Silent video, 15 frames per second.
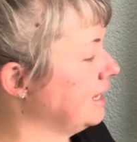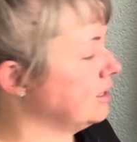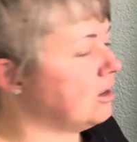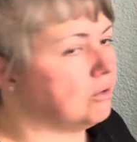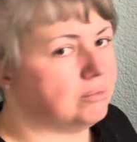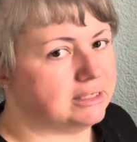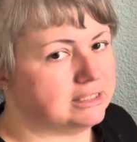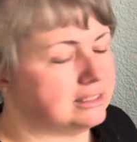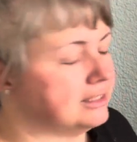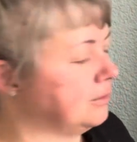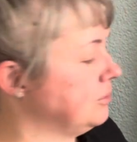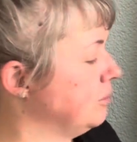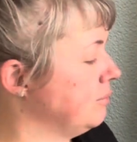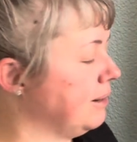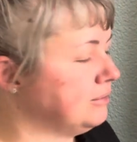can't wait to tell
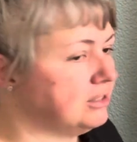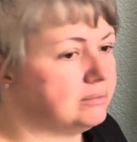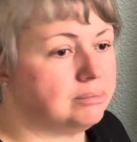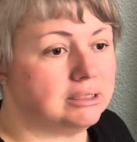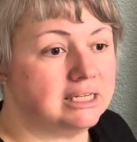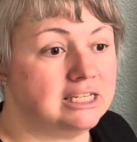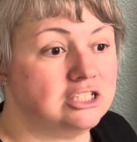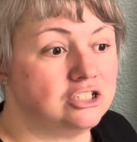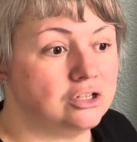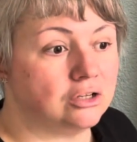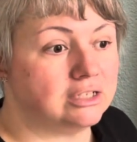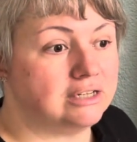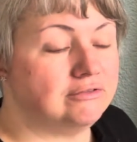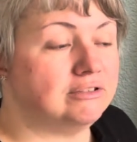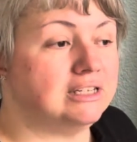you about it, but it's not
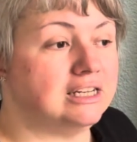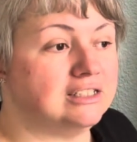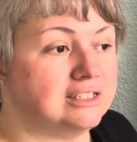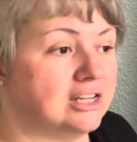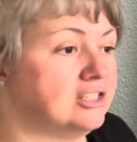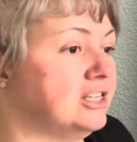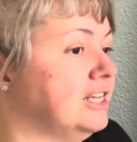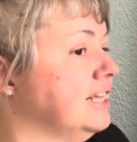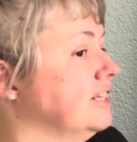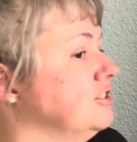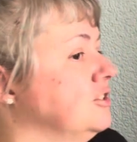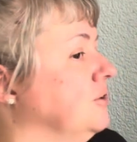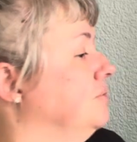even in testing yet, so